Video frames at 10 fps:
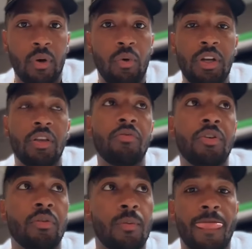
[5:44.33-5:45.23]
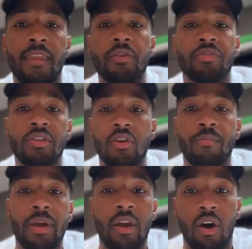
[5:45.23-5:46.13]
But what do? You
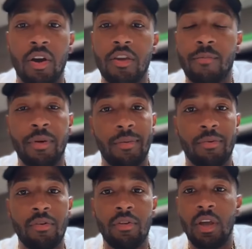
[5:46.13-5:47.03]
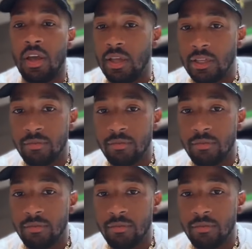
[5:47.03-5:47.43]
still pay all your people.